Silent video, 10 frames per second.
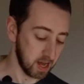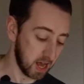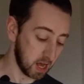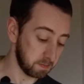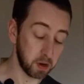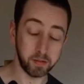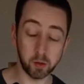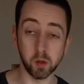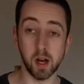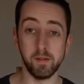But if you
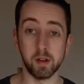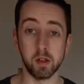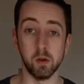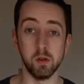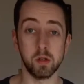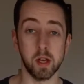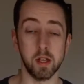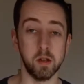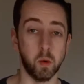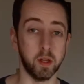don't have one of those
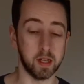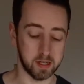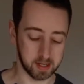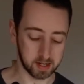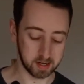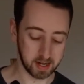and you want to get started,